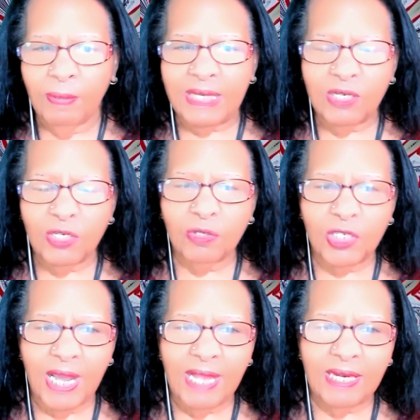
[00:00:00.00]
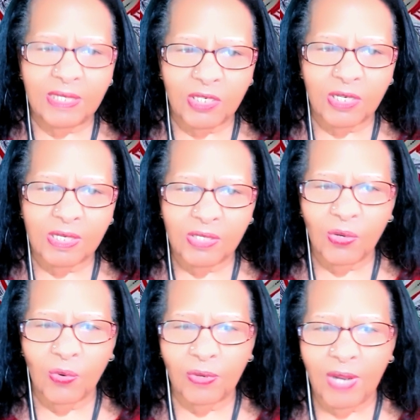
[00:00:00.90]
Potential
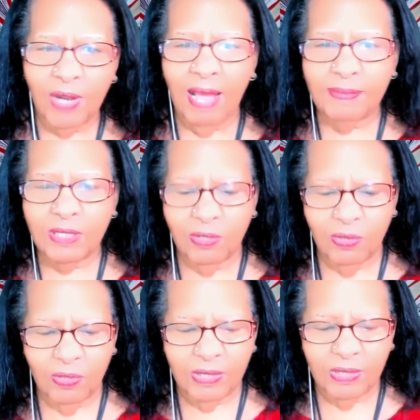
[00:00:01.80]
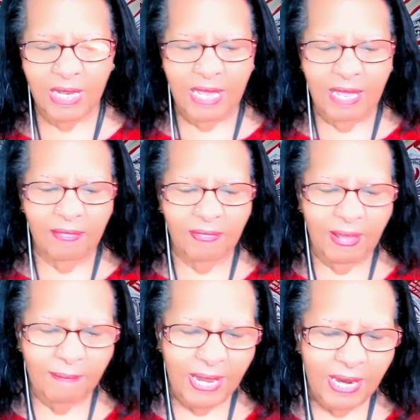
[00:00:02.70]
challenges or obstacles
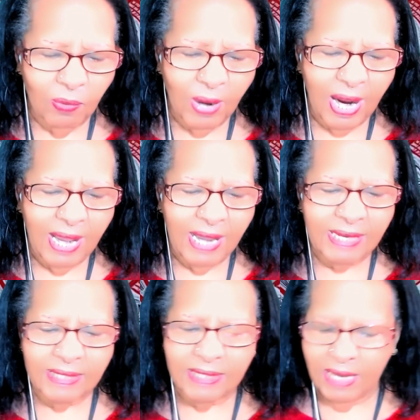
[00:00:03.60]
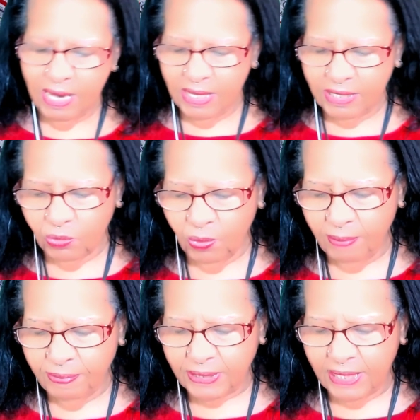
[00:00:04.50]
that may arise is
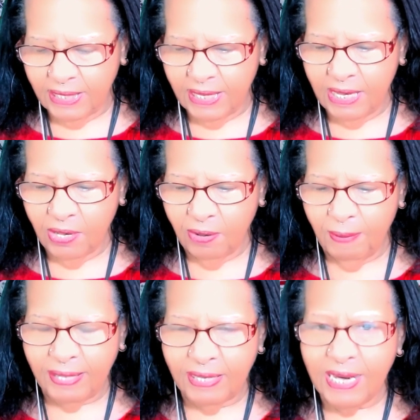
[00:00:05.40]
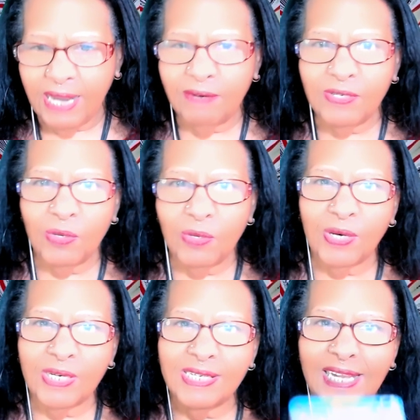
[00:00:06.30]
represented here by the Knight of
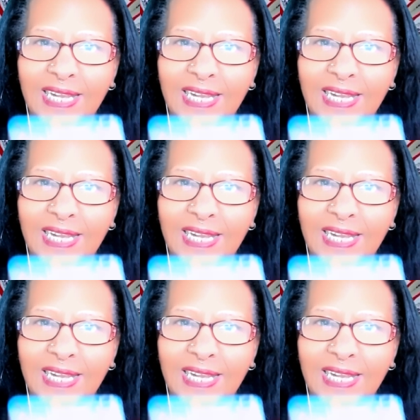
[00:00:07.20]
Swords,